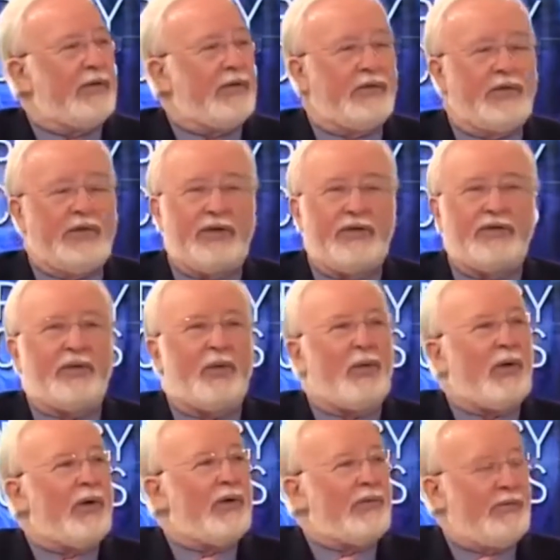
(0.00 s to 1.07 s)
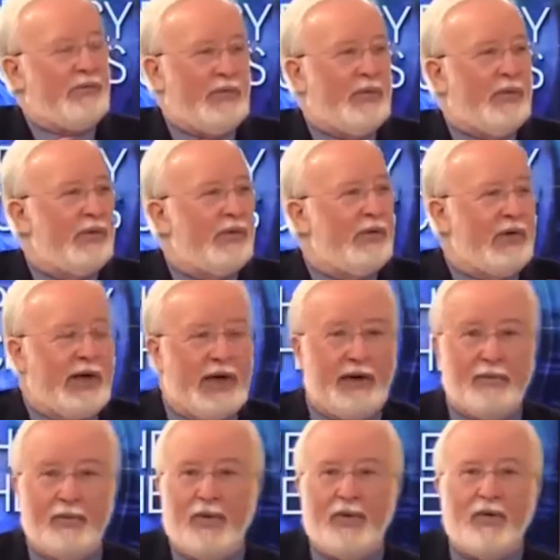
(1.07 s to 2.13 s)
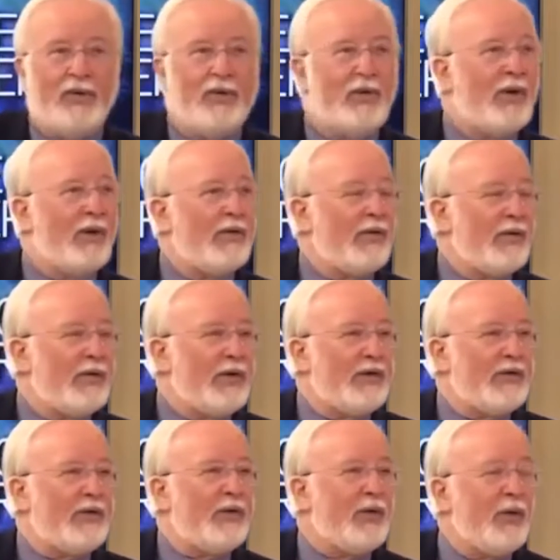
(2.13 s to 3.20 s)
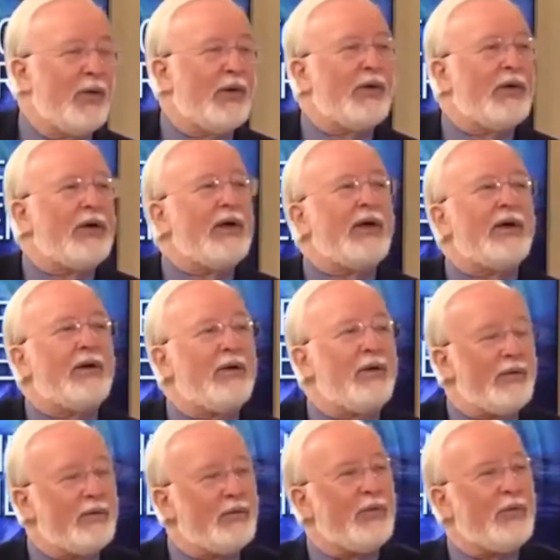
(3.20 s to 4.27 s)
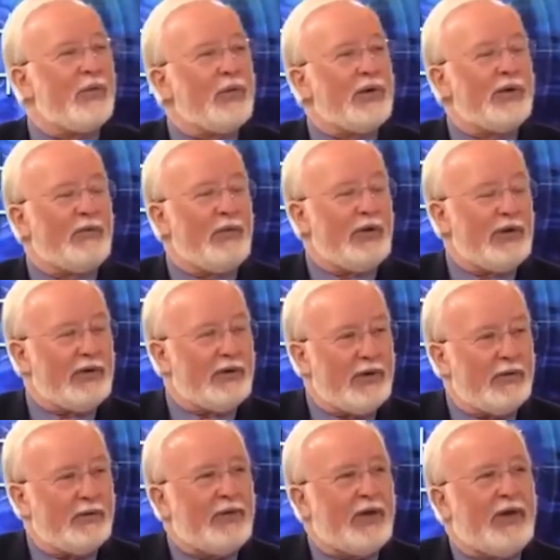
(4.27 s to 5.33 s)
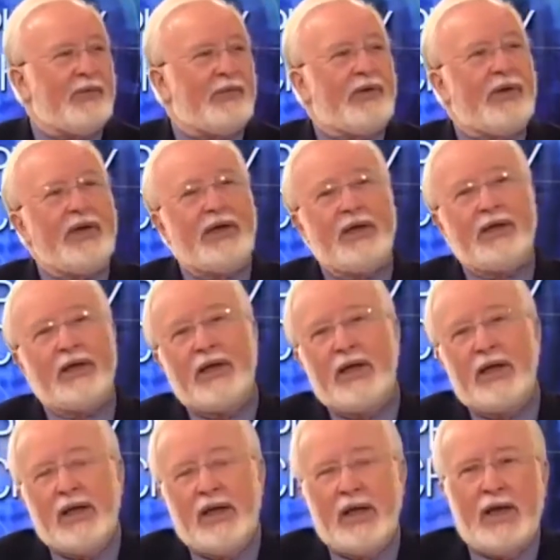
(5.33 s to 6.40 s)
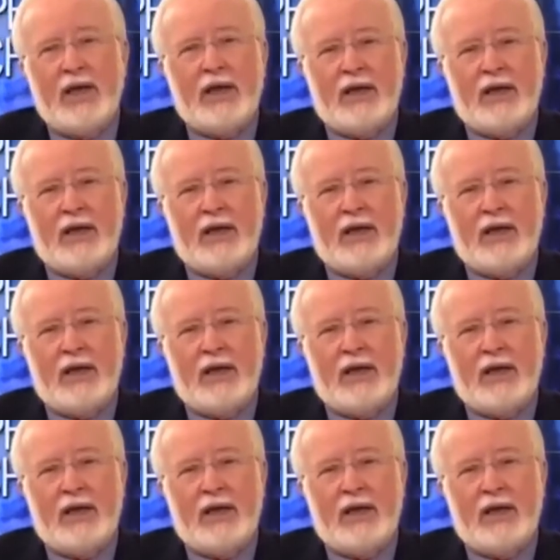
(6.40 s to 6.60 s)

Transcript: That is to say, storing food and ammo and all the things you're going to need to go through the really, really tough times ahead.